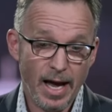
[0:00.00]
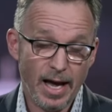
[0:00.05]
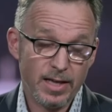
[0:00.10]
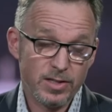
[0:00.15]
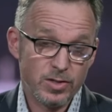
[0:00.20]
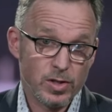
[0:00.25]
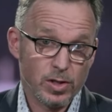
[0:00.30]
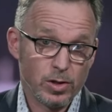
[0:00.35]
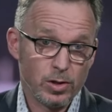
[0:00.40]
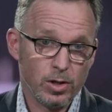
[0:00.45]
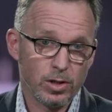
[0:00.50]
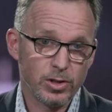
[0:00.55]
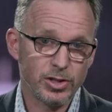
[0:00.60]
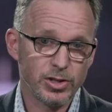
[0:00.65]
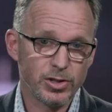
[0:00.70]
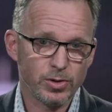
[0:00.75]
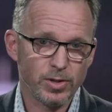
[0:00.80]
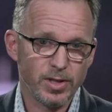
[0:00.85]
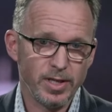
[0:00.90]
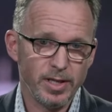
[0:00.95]
as the
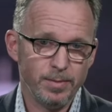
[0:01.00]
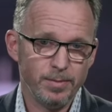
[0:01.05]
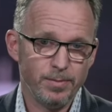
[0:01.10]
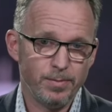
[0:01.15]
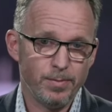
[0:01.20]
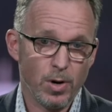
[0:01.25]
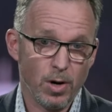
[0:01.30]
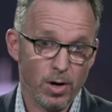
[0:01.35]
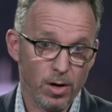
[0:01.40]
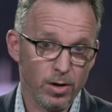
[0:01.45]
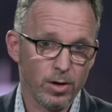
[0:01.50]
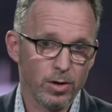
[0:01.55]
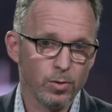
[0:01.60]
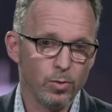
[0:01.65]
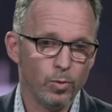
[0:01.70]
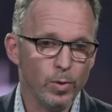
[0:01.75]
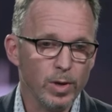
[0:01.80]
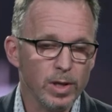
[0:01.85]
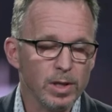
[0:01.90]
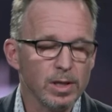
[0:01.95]
largest trading partner,
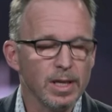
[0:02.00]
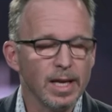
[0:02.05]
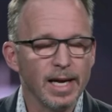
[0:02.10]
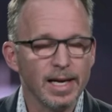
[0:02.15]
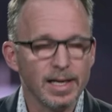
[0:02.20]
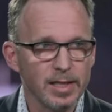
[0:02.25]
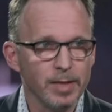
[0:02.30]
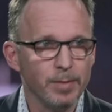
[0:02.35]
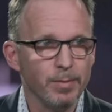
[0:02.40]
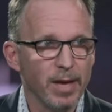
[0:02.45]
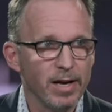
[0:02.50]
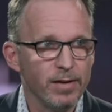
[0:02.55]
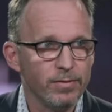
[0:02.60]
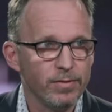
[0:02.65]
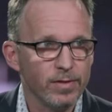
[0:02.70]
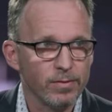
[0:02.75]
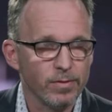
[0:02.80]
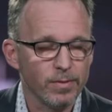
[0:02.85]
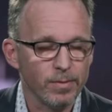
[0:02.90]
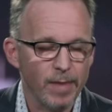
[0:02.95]
will likely
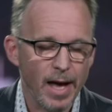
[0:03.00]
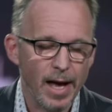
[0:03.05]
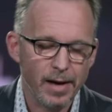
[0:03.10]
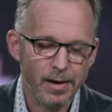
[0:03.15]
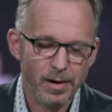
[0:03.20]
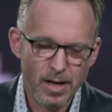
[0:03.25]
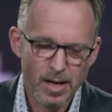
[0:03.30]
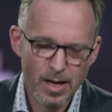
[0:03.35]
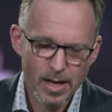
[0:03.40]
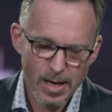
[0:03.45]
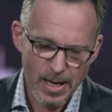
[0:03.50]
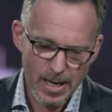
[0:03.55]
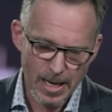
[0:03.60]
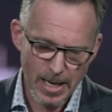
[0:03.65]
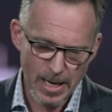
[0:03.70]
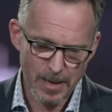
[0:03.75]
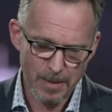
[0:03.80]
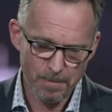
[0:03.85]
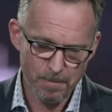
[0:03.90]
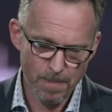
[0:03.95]
benefit from that.
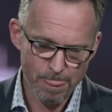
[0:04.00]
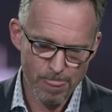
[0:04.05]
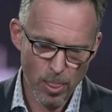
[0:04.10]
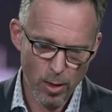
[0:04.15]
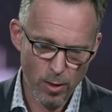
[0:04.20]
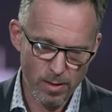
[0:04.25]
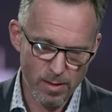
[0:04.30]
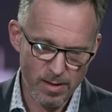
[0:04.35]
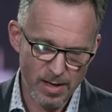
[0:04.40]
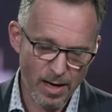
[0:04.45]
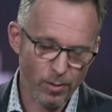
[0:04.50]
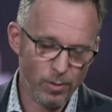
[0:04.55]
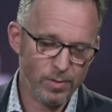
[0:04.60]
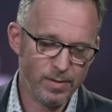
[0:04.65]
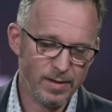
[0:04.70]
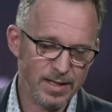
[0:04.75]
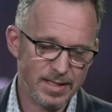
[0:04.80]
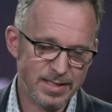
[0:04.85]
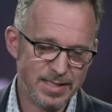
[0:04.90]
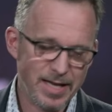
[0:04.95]
Um, the other
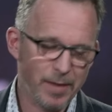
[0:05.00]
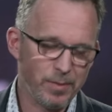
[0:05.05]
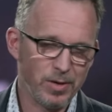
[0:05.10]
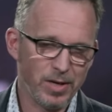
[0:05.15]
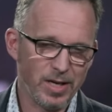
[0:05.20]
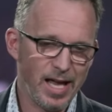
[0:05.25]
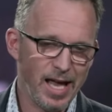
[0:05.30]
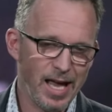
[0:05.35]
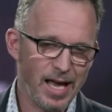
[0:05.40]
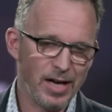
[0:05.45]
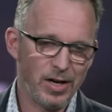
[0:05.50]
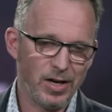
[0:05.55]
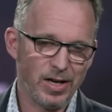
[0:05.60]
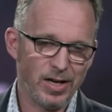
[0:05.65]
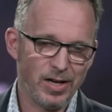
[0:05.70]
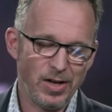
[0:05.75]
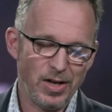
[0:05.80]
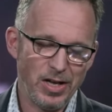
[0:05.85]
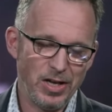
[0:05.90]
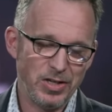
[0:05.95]
thing that's happening in
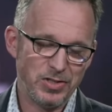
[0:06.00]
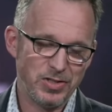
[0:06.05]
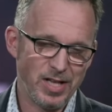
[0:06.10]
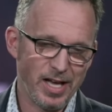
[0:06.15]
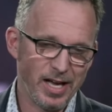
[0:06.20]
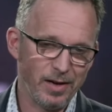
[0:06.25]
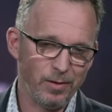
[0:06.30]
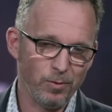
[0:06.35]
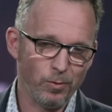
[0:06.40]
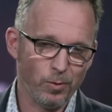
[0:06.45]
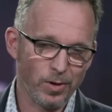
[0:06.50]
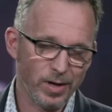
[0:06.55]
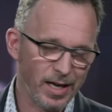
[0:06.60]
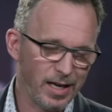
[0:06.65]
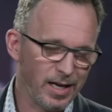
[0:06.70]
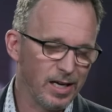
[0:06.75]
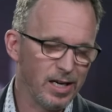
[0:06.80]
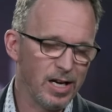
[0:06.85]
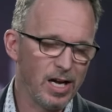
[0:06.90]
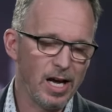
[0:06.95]
Canada is that we're
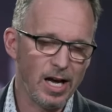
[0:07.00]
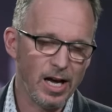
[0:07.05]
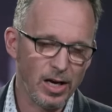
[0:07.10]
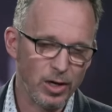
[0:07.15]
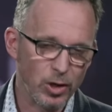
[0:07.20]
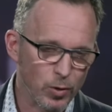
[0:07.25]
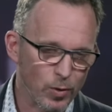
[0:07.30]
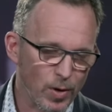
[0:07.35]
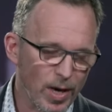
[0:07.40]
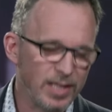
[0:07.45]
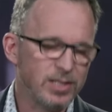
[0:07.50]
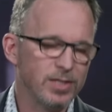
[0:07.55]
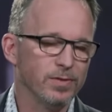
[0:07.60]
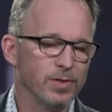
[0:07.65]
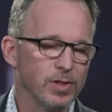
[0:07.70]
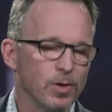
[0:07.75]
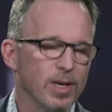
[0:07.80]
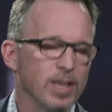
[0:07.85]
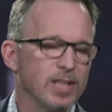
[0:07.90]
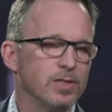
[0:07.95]
getting aggressive,
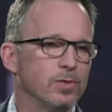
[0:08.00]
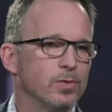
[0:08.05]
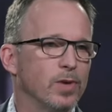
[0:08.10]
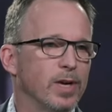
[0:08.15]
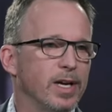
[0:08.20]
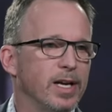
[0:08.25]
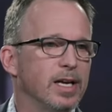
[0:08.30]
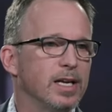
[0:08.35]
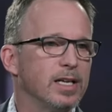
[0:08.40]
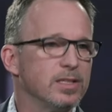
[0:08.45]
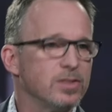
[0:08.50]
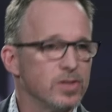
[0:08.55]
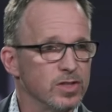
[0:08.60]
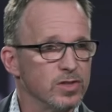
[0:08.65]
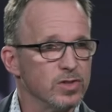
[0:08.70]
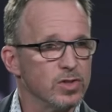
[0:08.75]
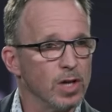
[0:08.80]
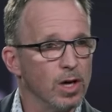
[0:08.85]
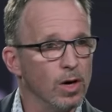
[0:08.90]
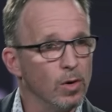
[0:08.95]
aggressive rate cuts. And
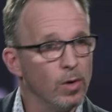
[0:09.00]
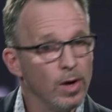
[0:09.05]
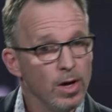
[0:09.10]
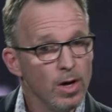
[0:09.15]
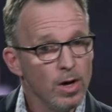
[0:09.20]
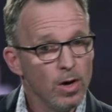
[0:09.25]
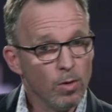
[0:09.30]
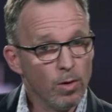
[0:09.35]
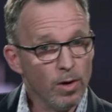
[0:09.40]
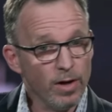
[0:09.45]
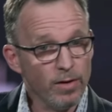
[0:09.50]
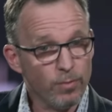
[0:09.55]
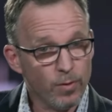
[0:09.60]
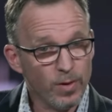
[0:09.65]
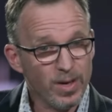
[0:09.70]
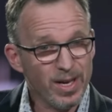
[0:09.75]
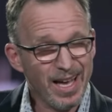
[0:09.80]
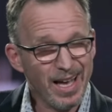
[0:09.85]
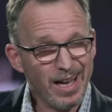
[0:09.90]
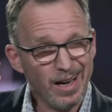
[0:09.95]
so if
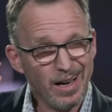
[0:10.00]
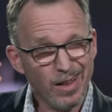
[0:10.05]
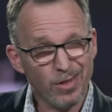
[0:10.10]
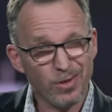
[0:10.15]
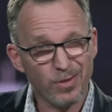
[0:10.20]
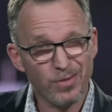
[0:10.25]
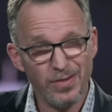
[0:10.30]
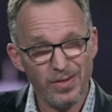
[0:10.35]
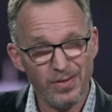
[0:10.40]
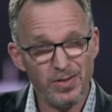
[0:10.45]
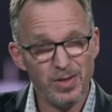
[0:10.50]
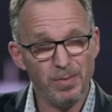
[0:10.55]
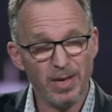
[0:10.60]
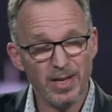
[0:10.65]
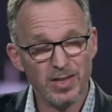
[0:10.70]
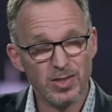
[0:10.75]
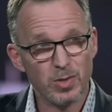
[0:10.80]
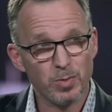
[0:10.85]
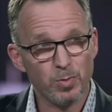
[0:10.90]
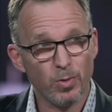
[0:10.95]
we get another fifty
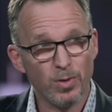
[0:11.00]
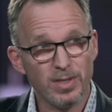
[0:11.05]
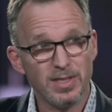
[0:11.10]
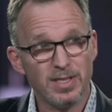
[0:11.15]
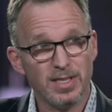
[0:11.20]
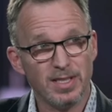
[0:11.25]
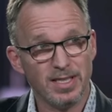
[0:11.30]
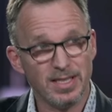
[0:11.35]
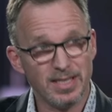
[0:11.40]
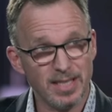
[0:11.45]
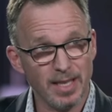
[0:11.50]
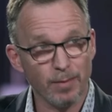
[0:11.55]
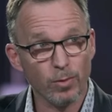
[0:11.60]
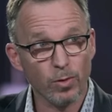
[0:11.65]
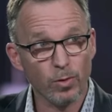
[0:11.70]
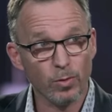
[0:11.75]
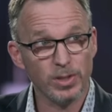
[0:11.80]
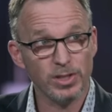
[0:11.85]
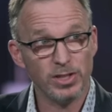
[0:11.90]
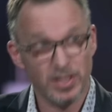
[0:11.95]
basis points in December,
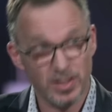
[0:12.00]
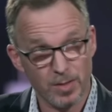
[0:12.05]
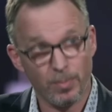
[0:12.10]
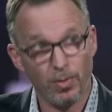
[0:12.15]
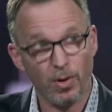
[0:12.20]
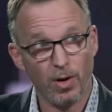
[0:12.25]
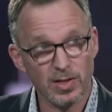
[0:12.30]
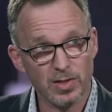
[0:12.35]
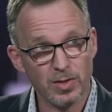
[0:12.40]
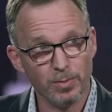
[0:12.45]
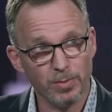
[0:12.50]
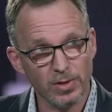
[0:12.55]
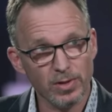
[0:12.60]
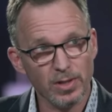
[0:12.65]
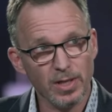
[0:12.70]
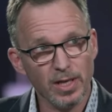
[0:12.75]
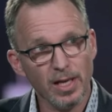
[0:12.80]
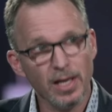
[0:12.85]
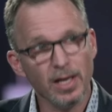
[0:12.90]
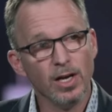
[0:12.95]
which is a
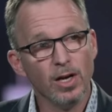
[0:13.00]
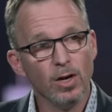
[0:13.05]
possibility,